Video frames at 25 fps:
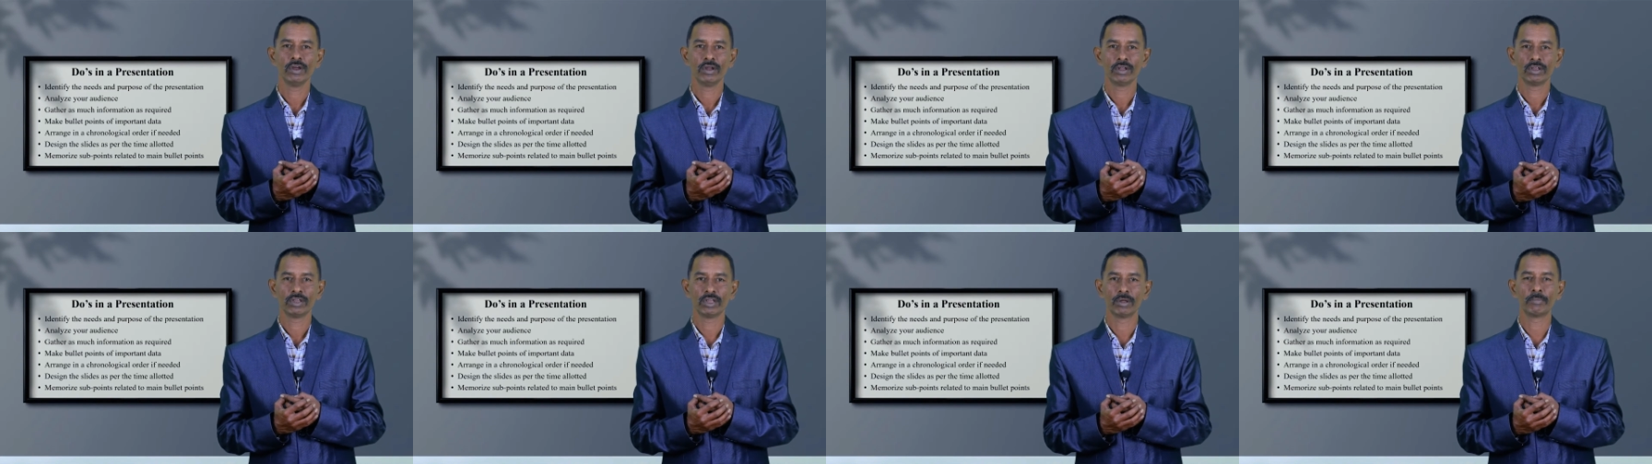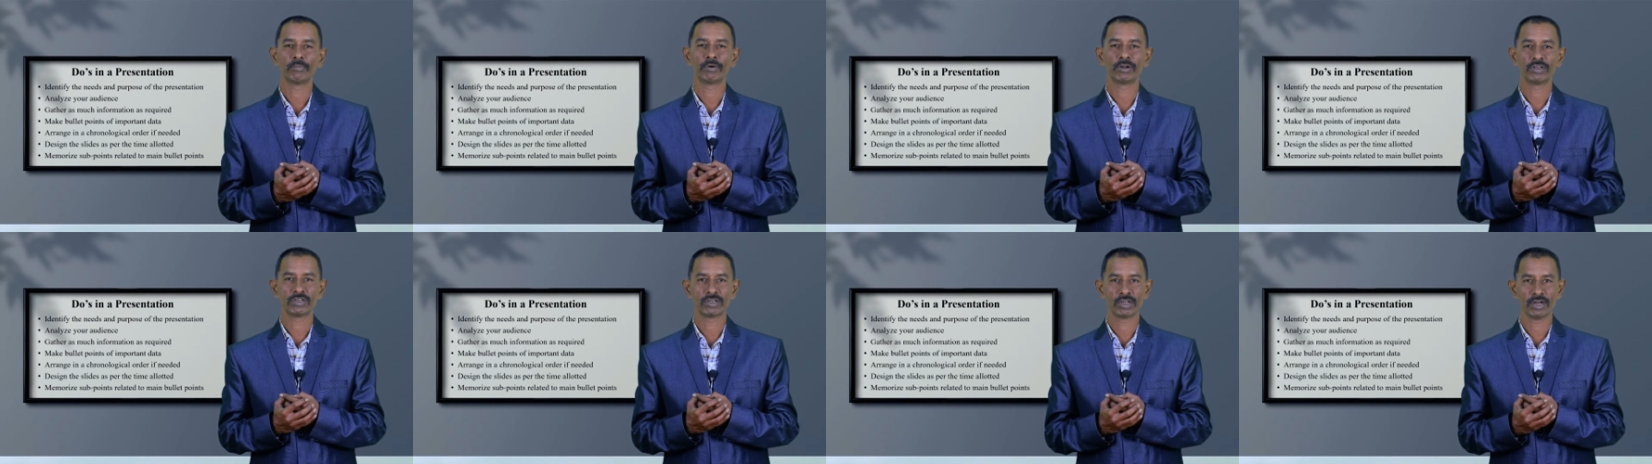the
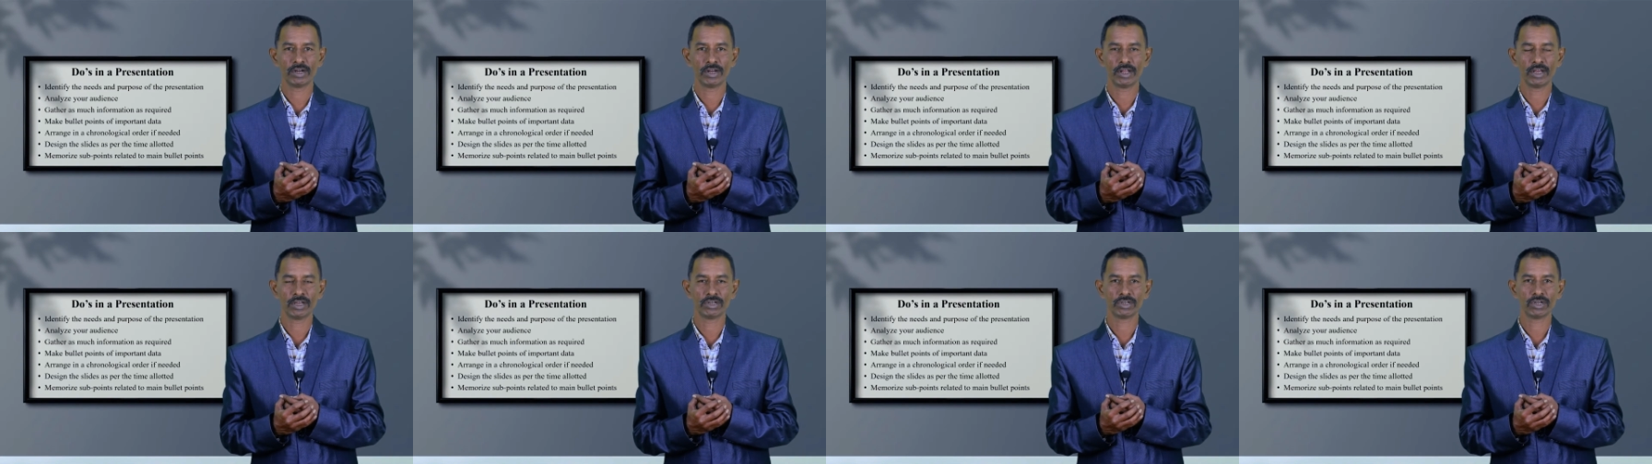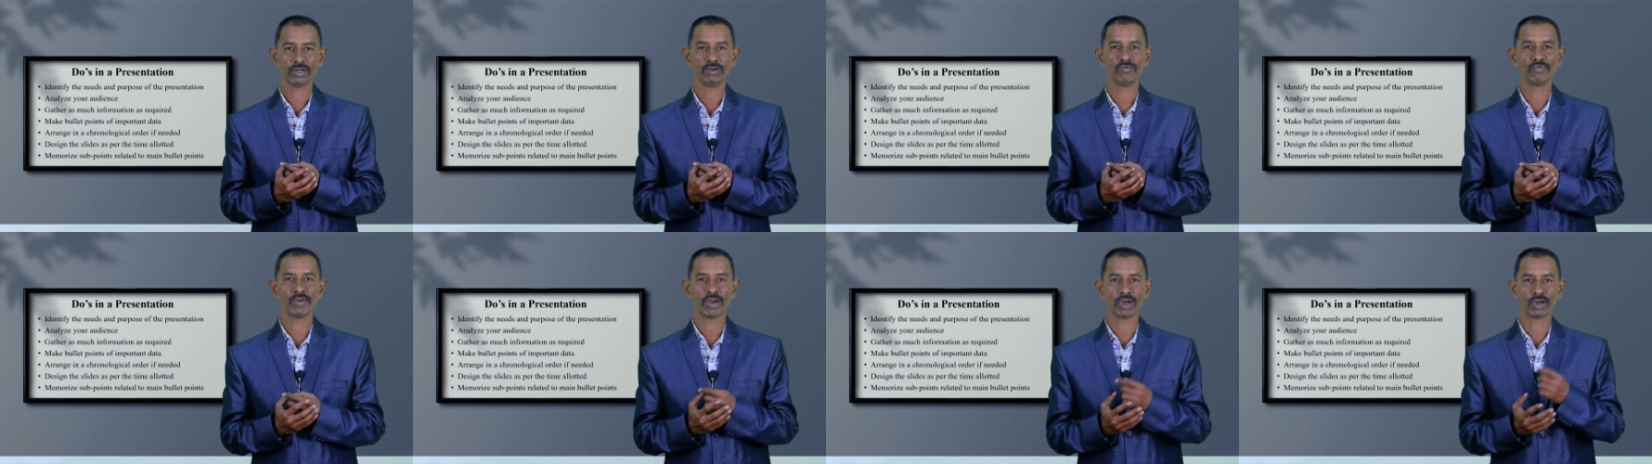
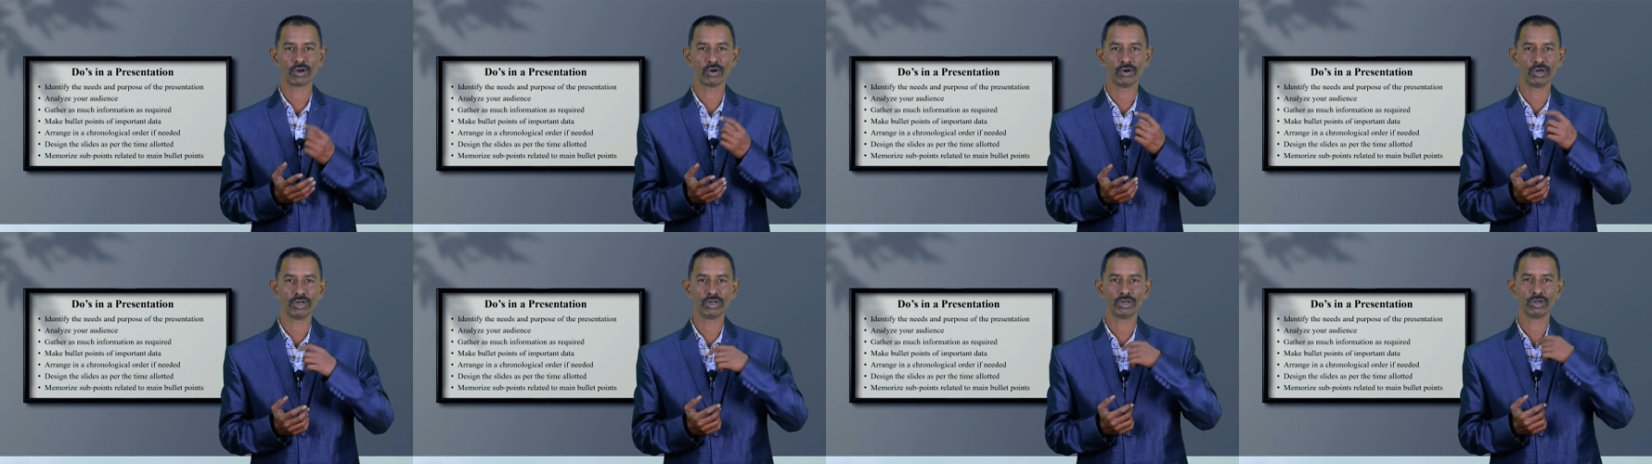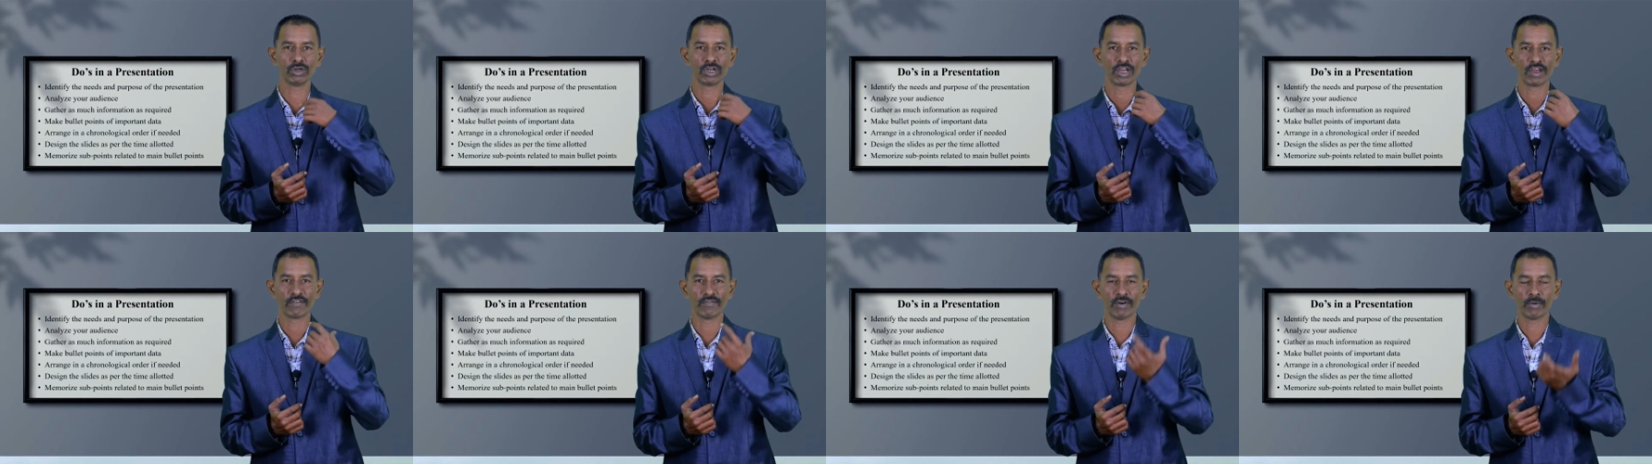presentation, we are going to
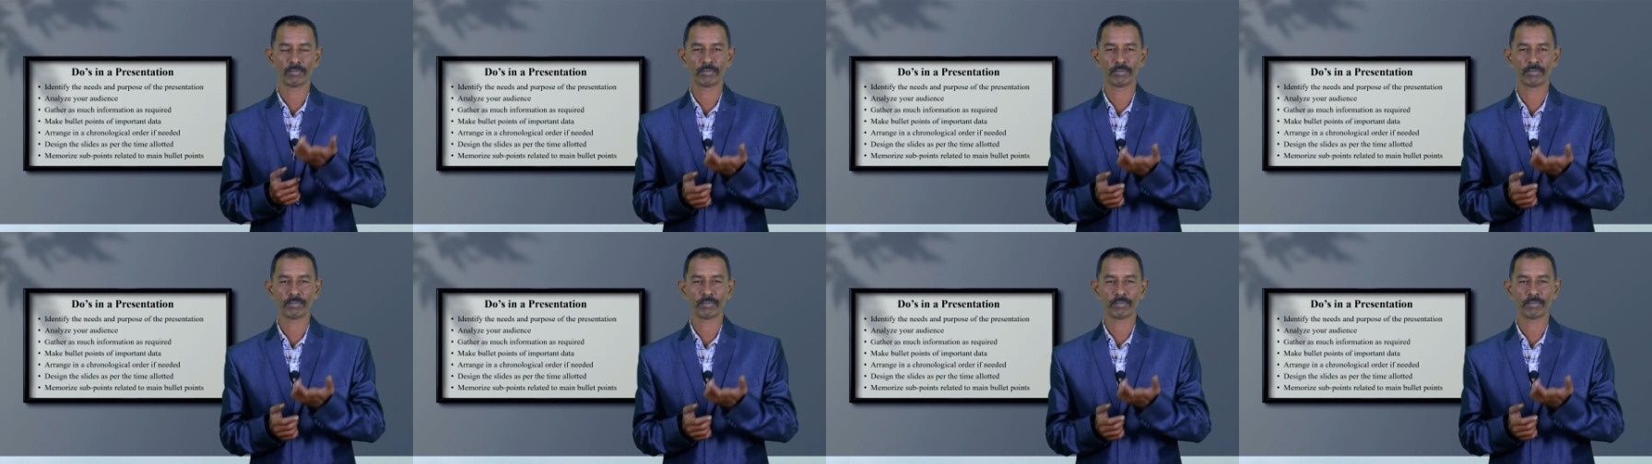give a